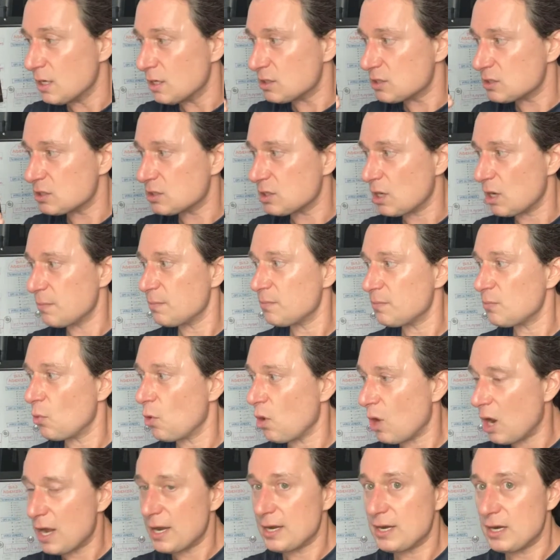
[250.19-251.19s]

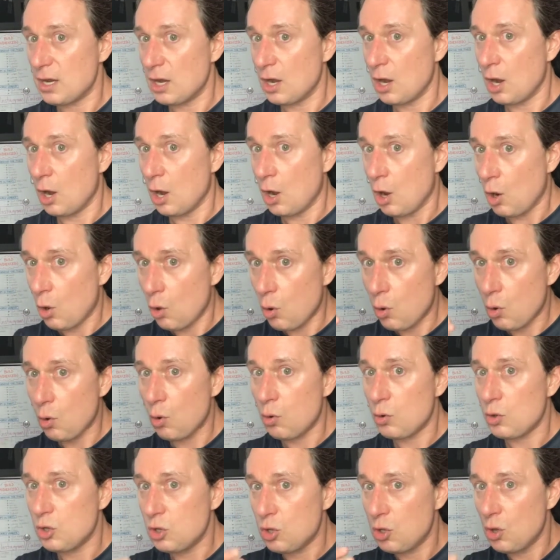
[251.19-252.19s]
someone
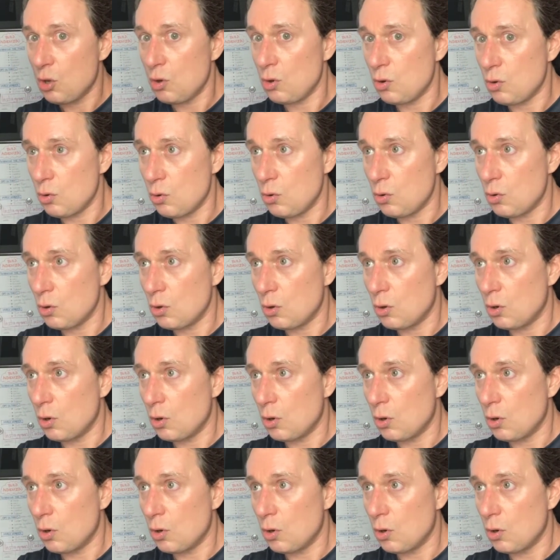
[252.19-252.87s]
who you